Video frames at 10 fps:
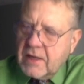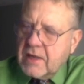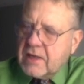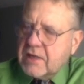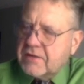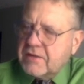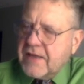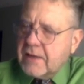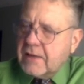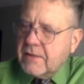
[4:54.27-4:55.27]
You
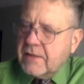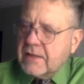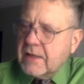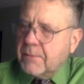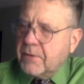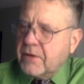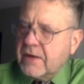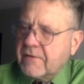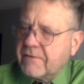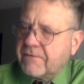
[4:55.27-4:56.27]
take the number
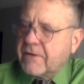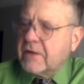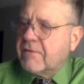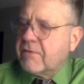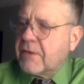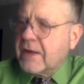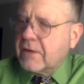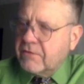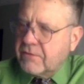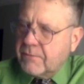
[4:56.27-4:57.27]
in front of the
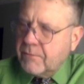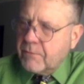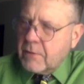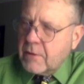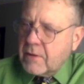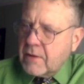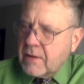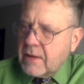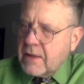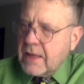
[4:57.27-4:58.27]
radicals
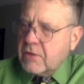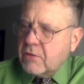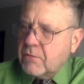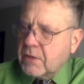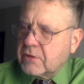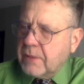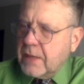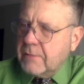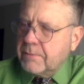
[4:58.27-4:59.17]
and you multiply them.